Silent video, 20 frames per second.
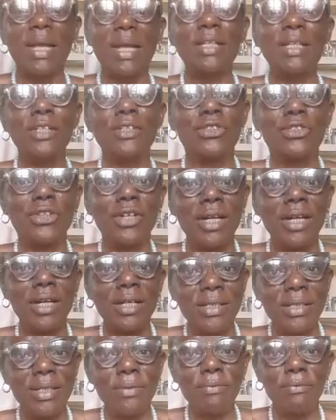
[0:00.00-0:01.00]
The
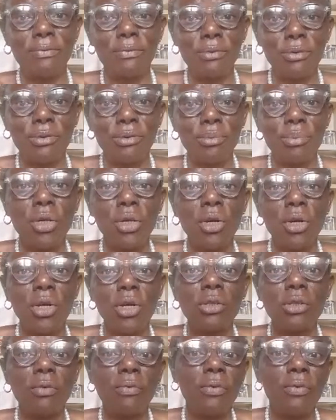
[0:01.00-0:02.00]
tamarind is an
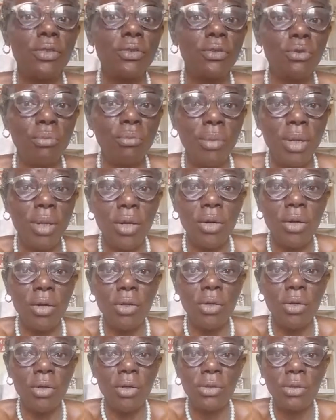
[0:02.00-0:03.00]
interesting fruit
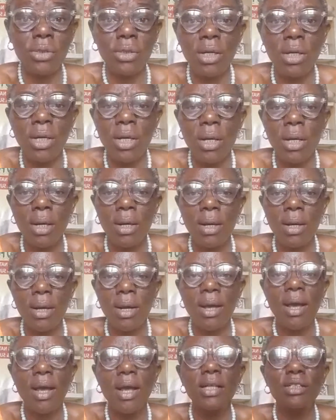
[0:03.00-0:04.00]
because of its
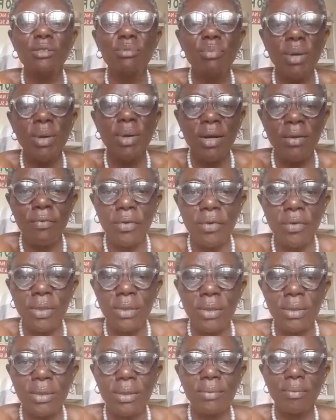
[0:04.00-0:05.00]
numerous health
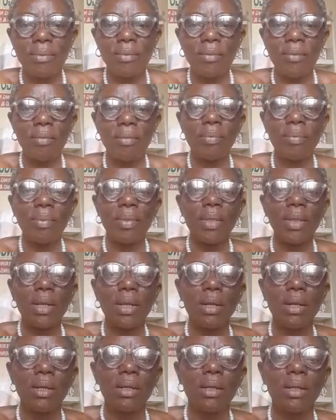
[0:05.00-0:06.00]
benefits.
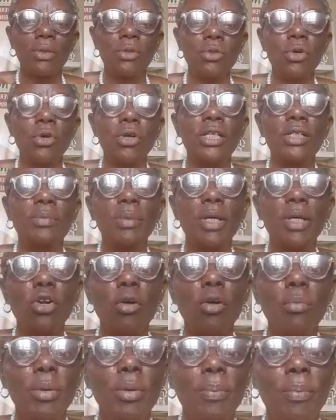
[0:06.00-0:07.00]
Though
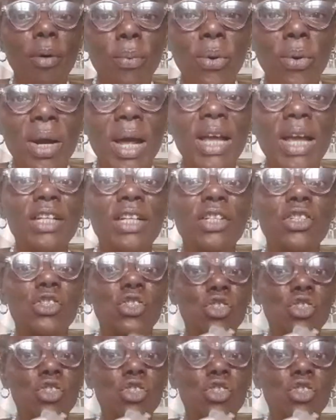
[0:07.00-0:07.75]
it may not be popular